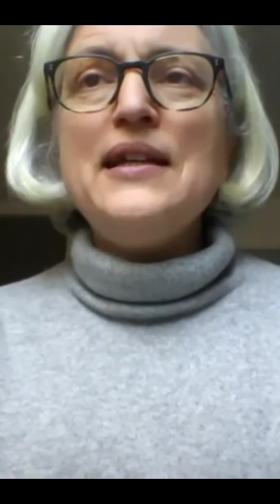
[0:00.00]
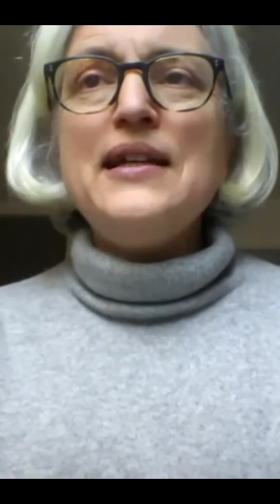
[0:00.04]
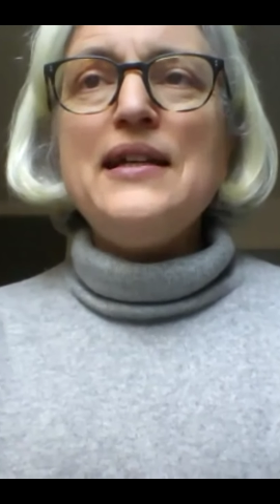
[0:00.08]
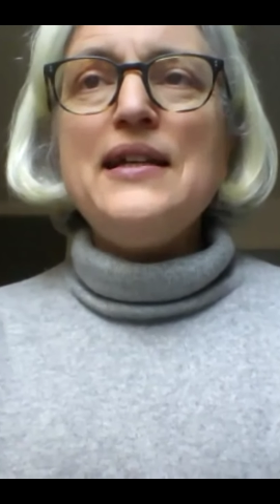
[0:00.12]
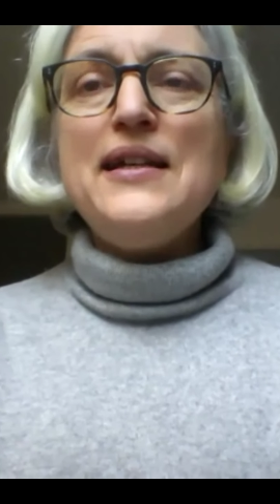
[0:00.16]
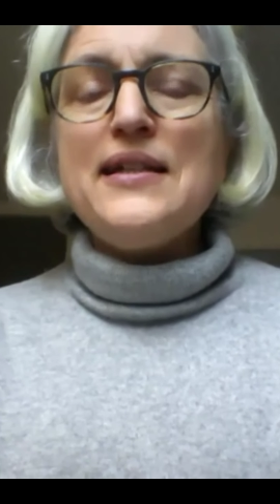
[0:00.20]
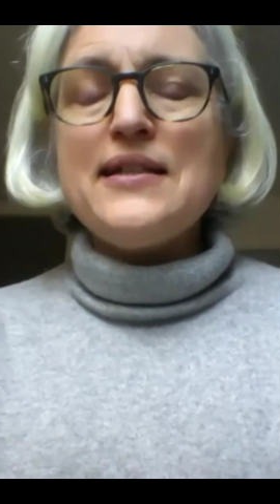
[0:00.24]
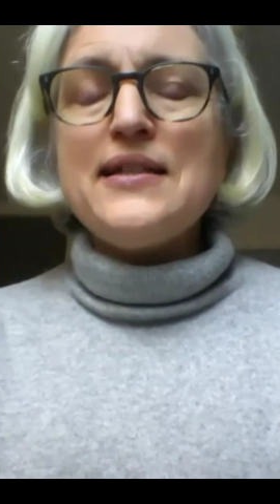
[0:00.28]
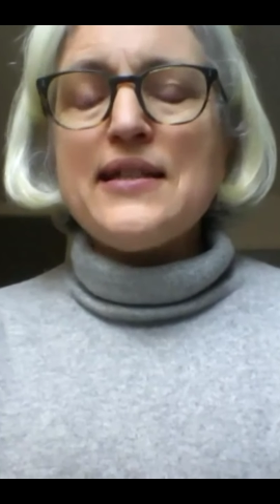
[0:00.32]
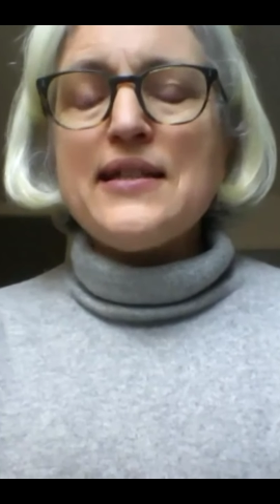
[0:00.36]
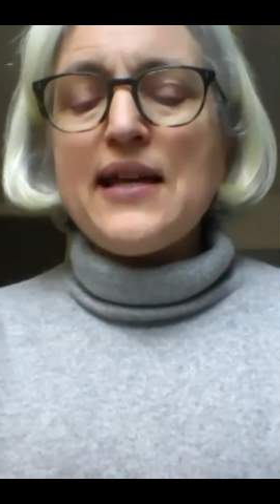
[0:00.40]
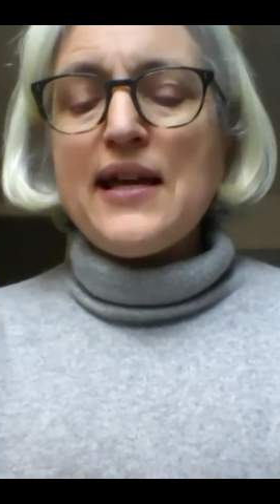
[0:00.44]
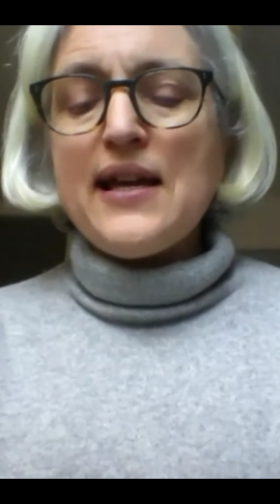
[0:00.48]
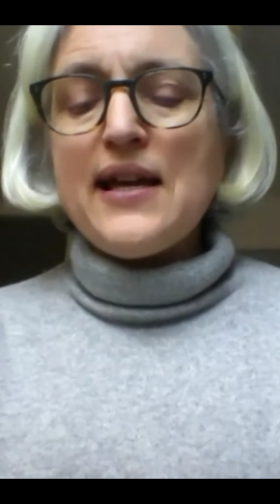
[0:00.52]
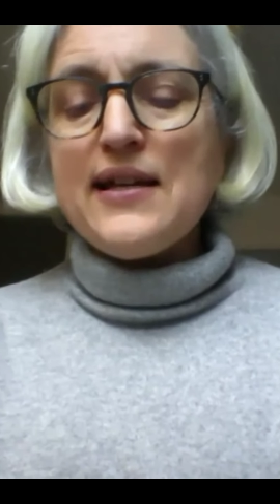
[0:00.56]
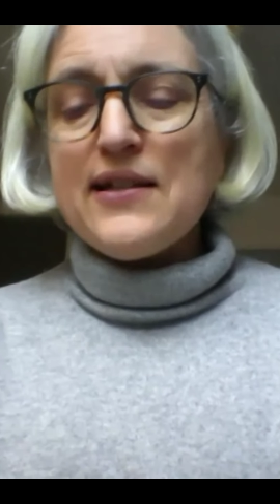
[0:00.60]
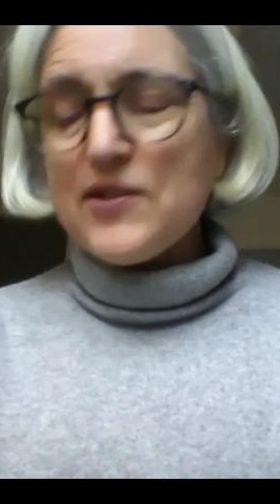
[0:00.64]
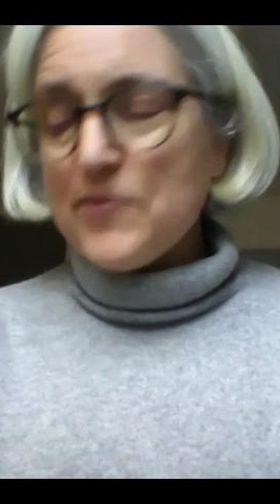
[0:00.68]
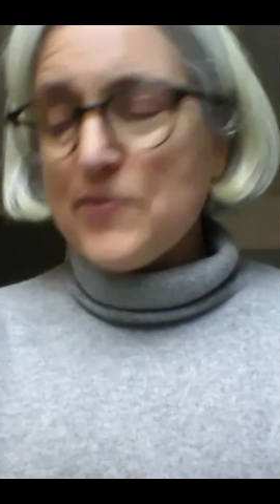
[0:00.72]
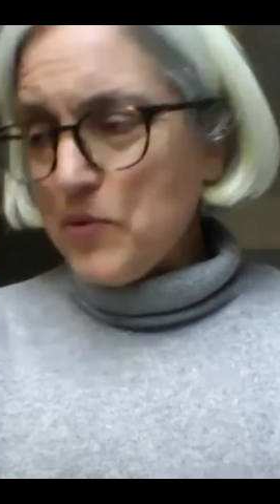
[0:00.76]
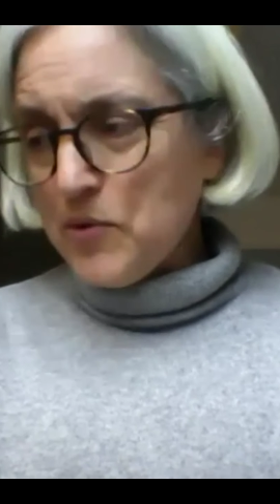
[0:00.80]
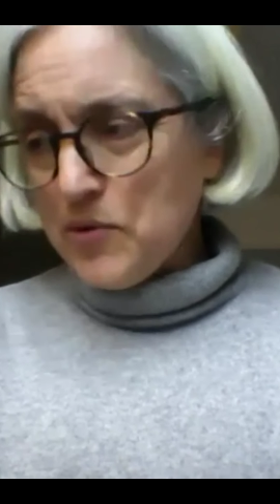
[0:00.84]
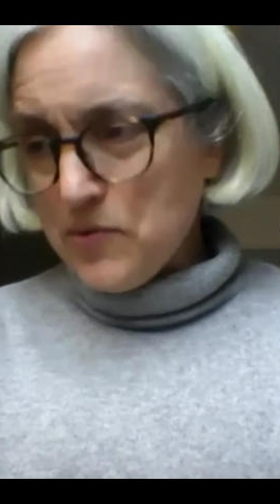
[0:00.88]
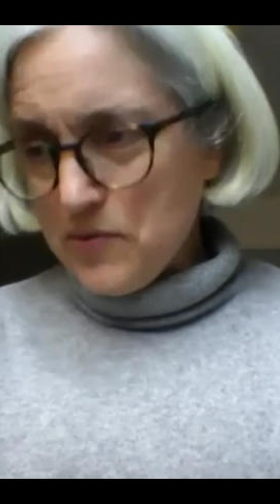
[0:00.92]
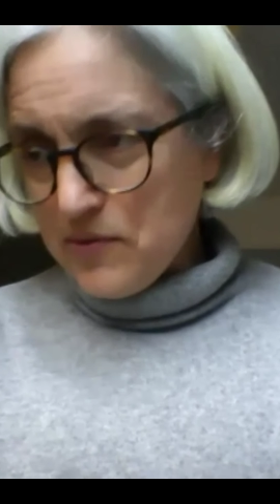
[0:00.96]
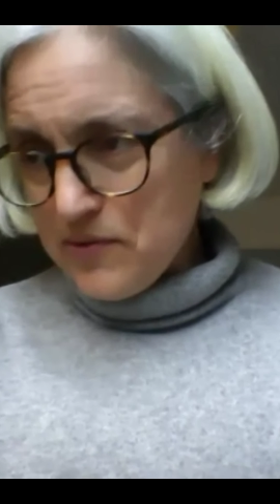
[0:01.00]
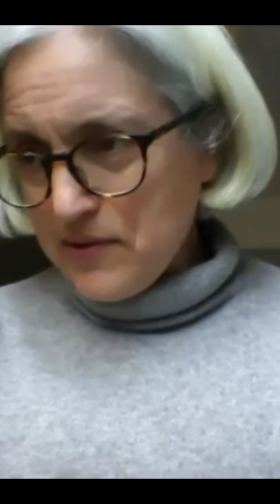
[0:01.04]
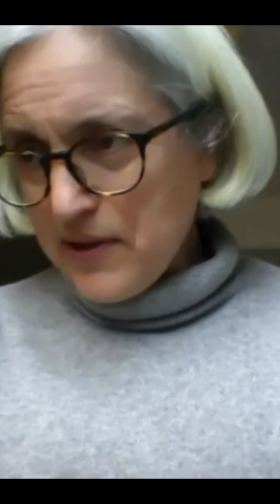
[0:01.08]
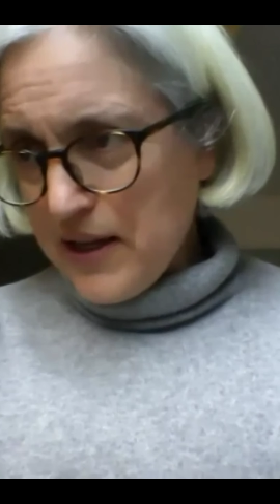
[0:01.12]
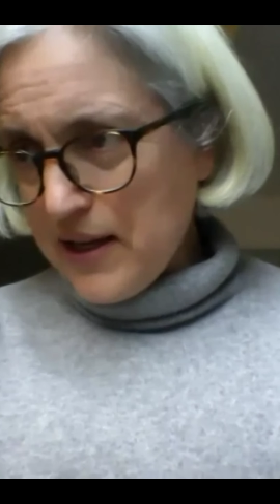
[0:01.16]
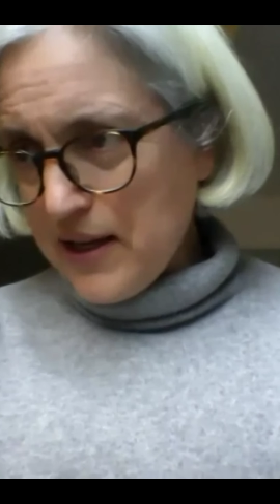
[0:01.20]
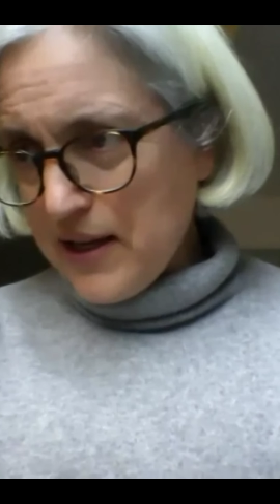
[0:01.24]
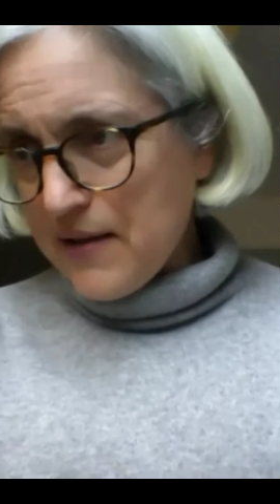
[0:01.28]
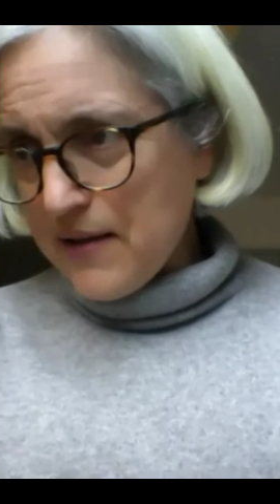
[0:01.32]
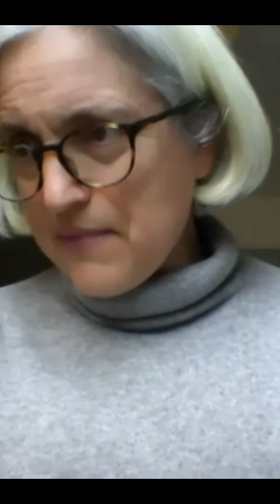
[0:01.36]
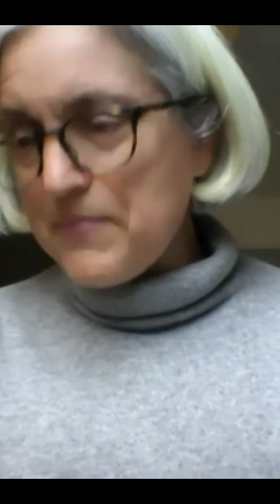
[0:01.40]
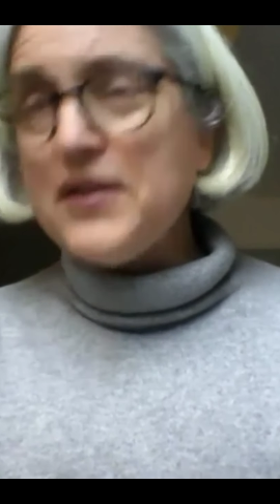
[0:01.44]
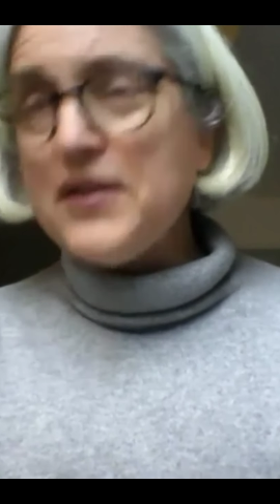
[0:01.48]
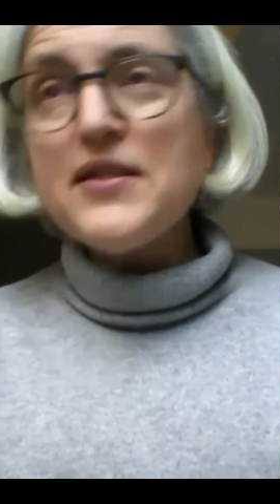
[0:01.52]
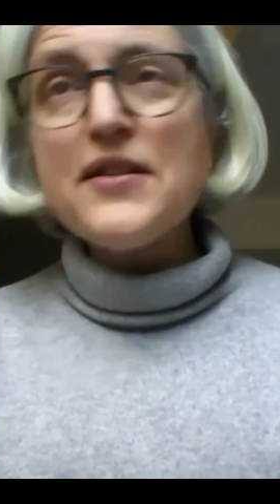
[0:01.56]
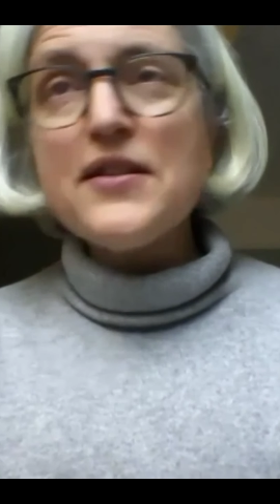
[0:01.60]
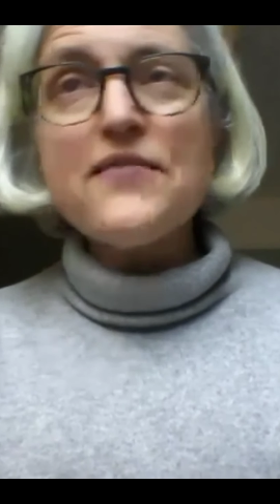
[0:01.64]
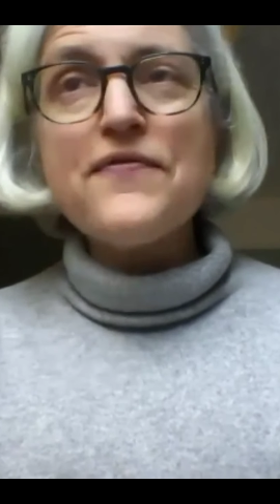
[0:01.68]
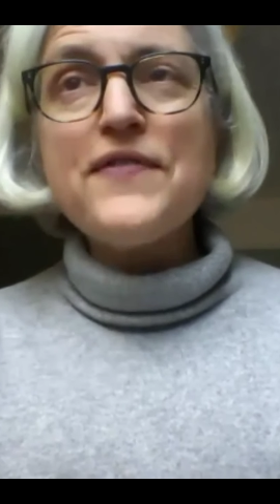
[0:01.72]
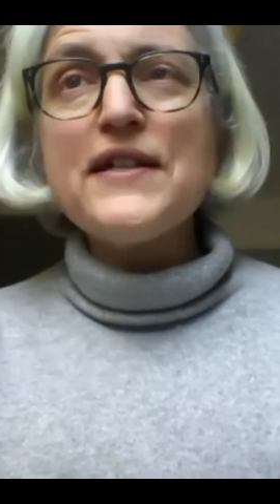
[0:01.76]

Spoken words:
is a small music